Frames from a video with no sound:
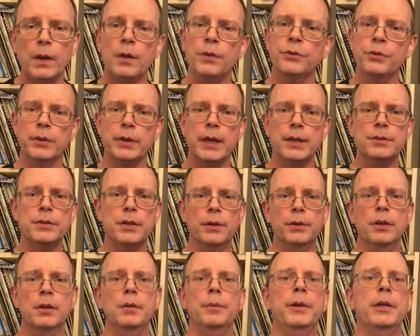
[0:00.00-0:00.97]
So that's how you're
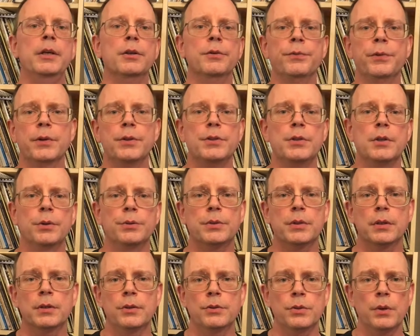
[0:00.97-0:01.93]
going to make your first notes
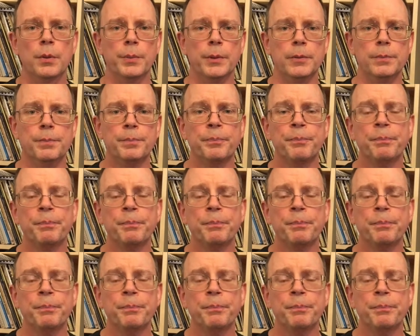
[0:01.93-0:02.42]
on the trumpet.